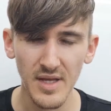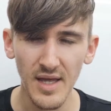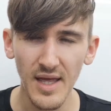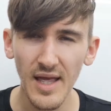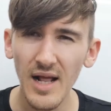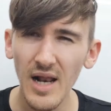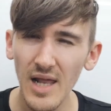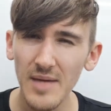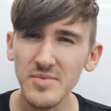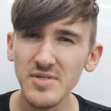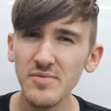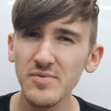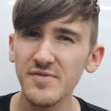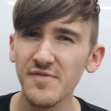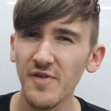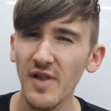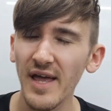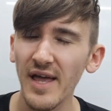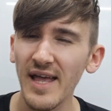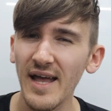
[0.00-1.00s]
He claims he was
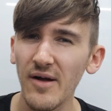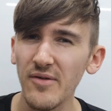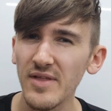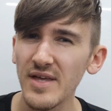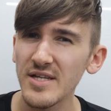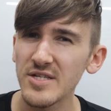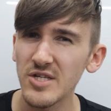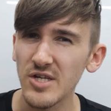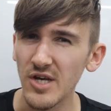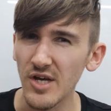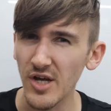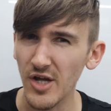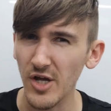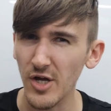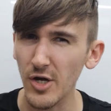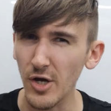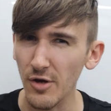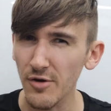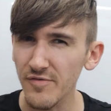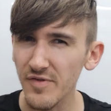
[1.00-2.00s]
flying out there to
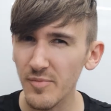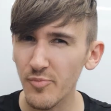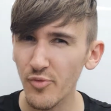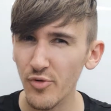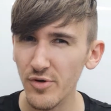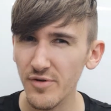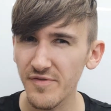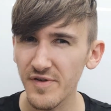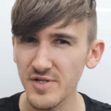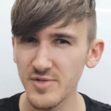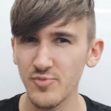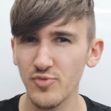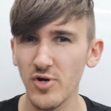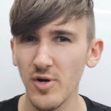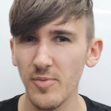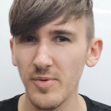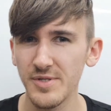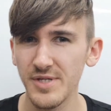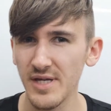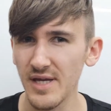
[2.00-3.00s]
COVID-proof his
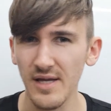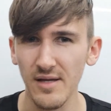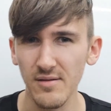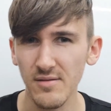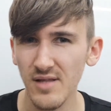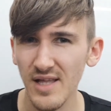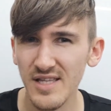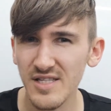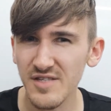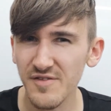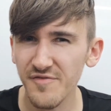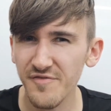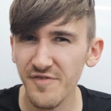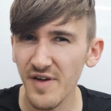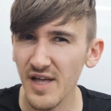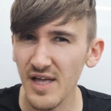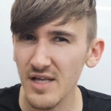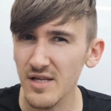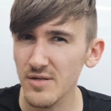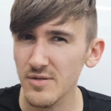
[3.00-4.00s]
property. Like it's a
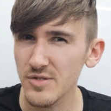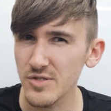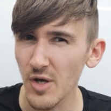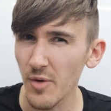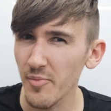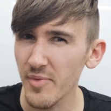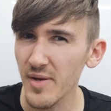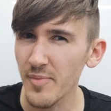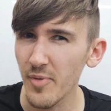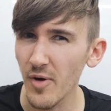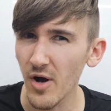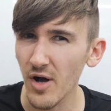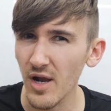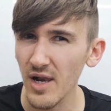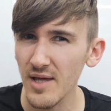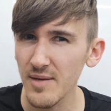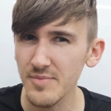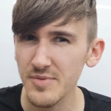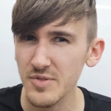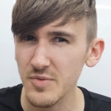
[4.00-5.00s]
fucking zombie
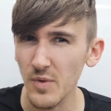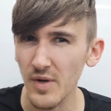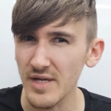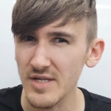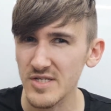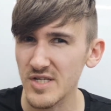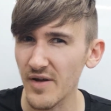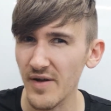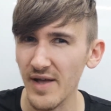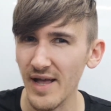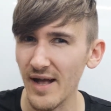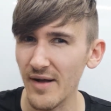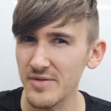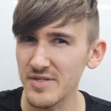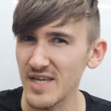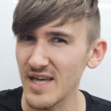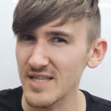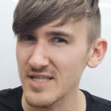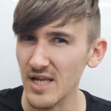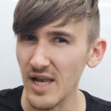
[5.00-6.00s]
apocalypse. What, he's going out
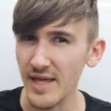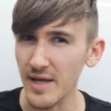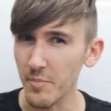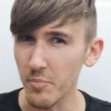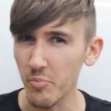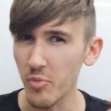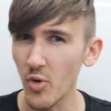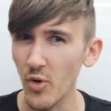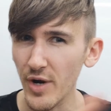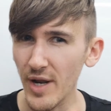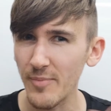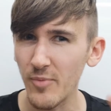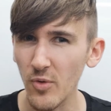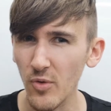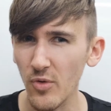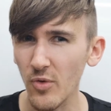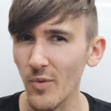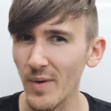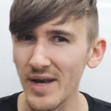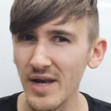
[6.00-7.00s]
there to like board up
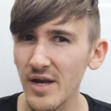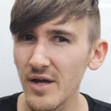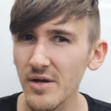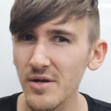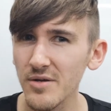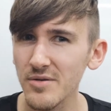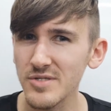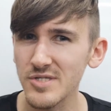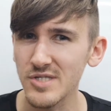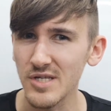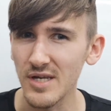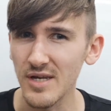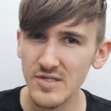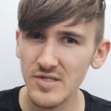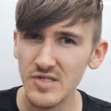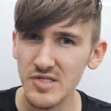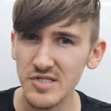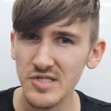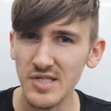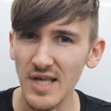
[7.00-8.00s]
all the windows and
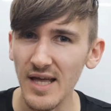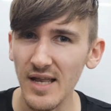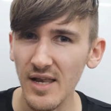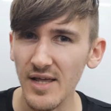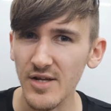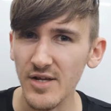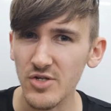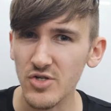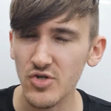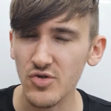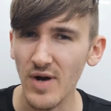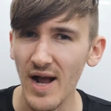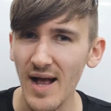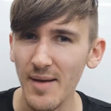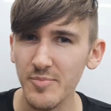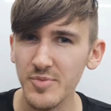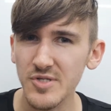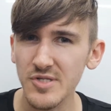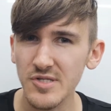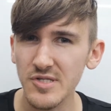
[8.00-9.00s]
set like
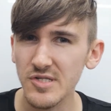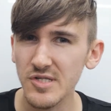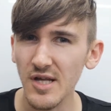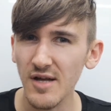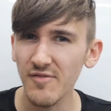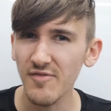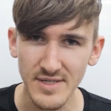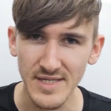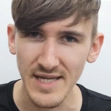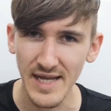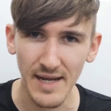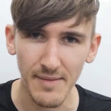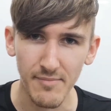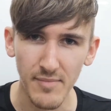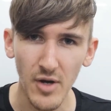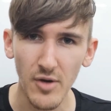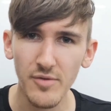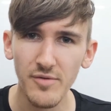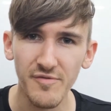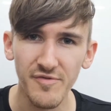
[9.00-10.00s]
traps and stuff, dig a
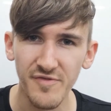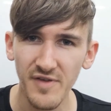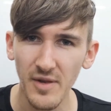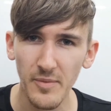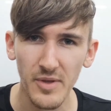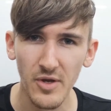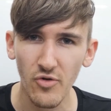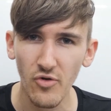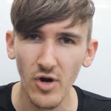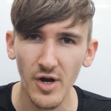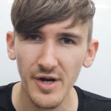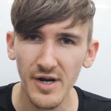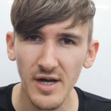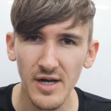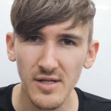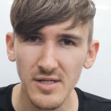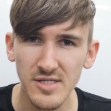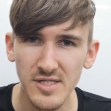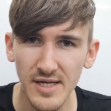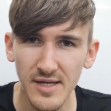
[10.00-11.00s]
moat and fill it with
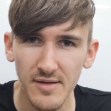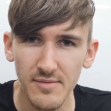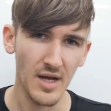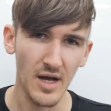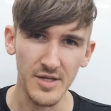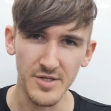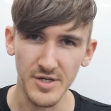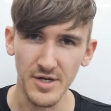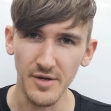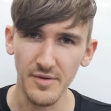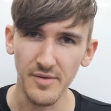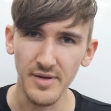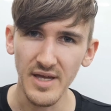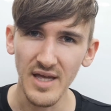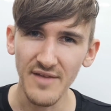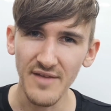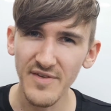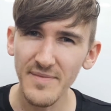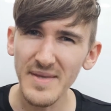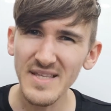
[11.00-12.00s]
crocodiles? Like, I don't know.
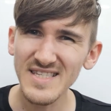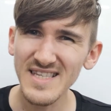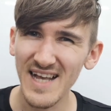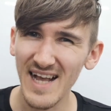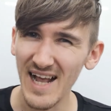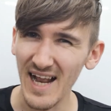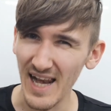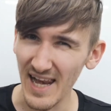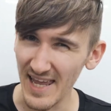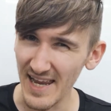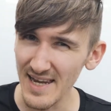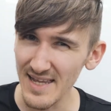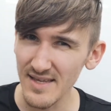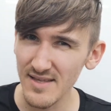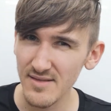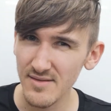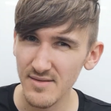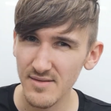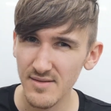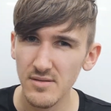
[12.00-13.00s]
If he means clean
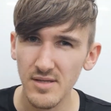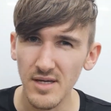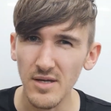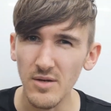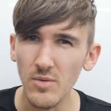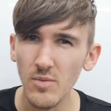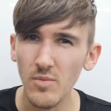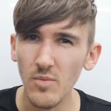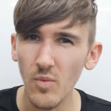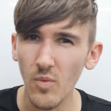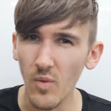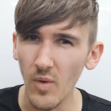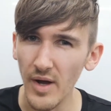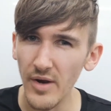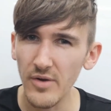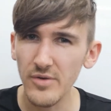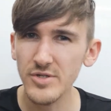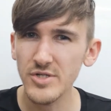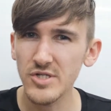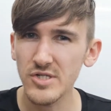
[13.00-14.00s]
it, then why
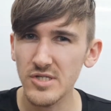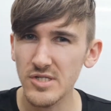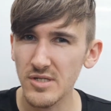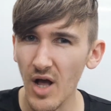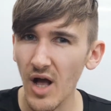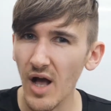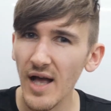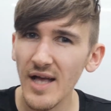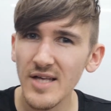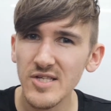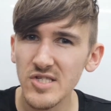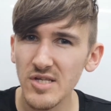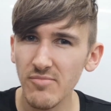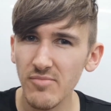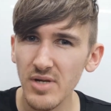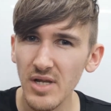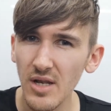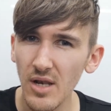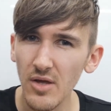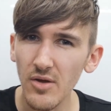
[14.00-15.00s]
not just hire
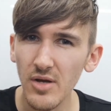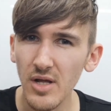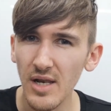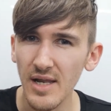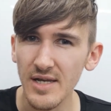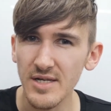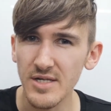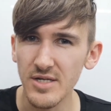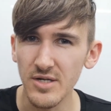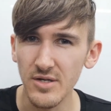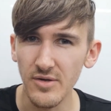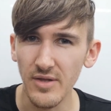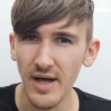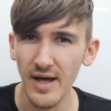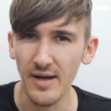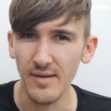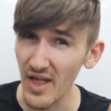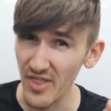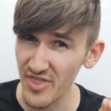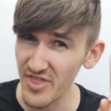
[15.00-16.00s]
somebody locally to do
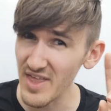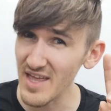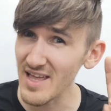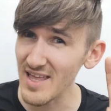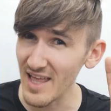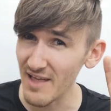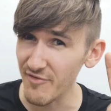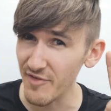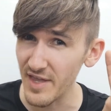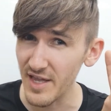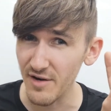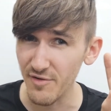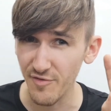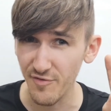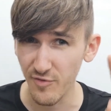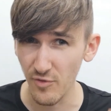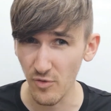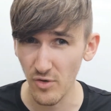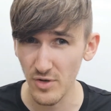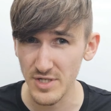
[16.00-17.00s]
that? I think if he can
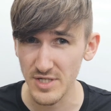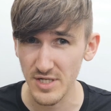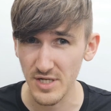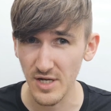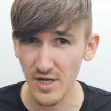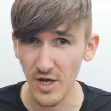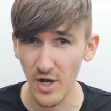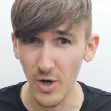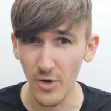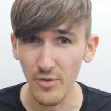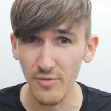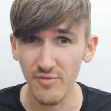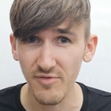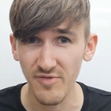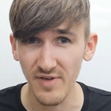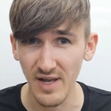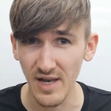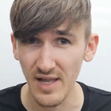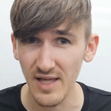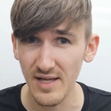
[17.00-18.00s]
afford to own a
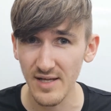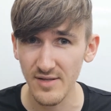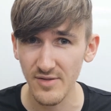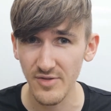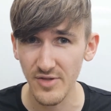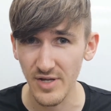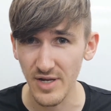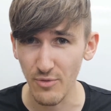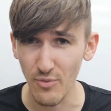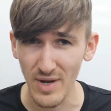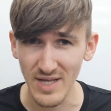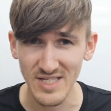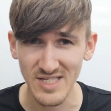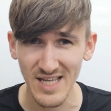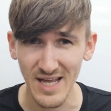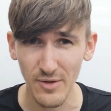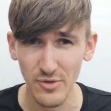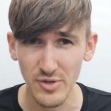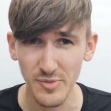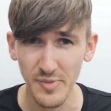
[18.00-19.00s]
villa that he rents
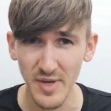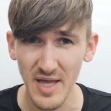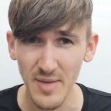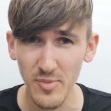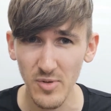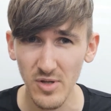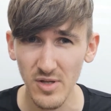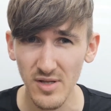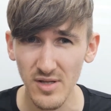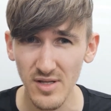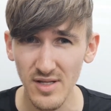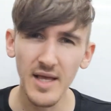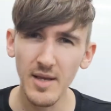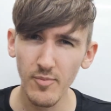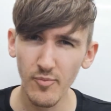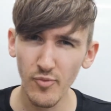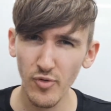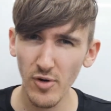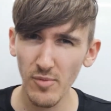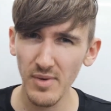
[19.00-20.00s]
out to people, he
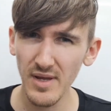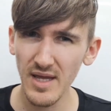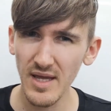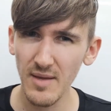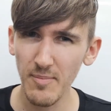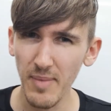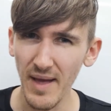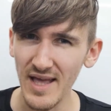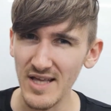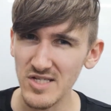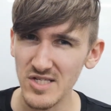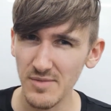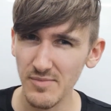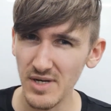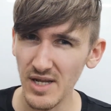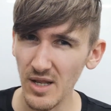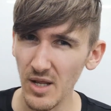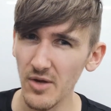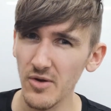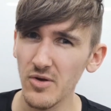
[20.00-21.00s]
can probably pay
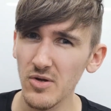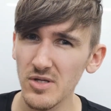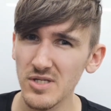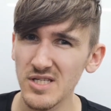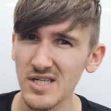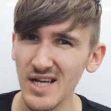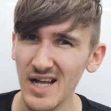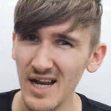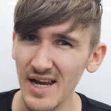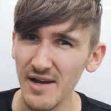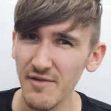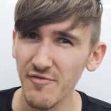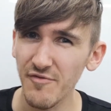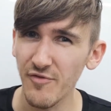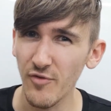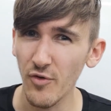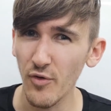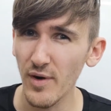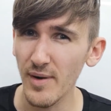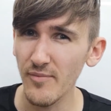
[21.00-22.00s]
somebody local to clean it
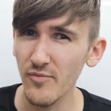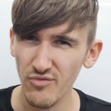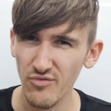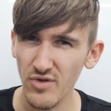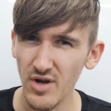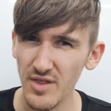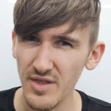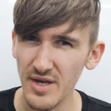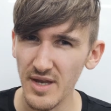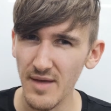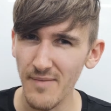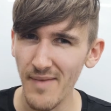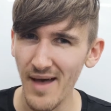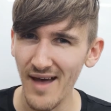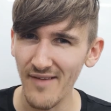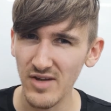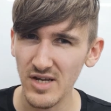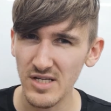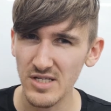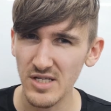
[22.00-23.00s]
for him rather than him
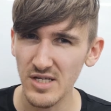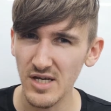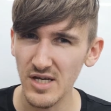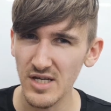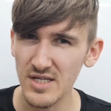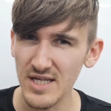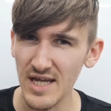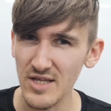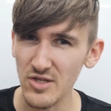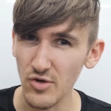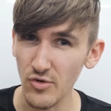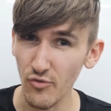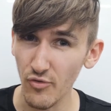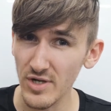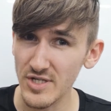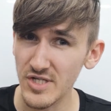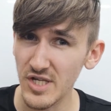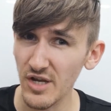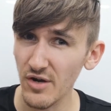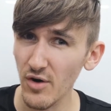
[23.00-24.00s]
having to take the
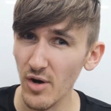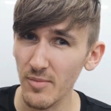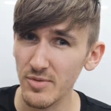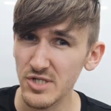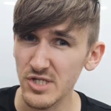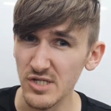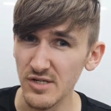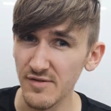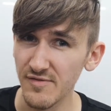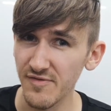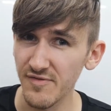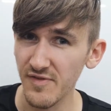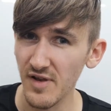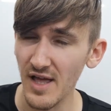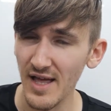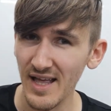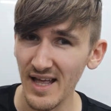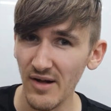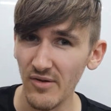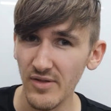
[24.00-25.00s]
riskier option of
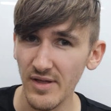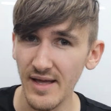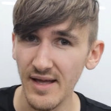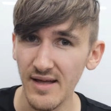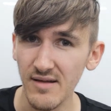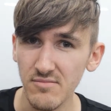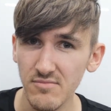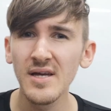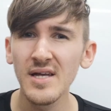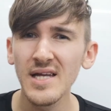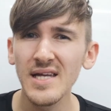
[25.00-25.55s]
flying out there.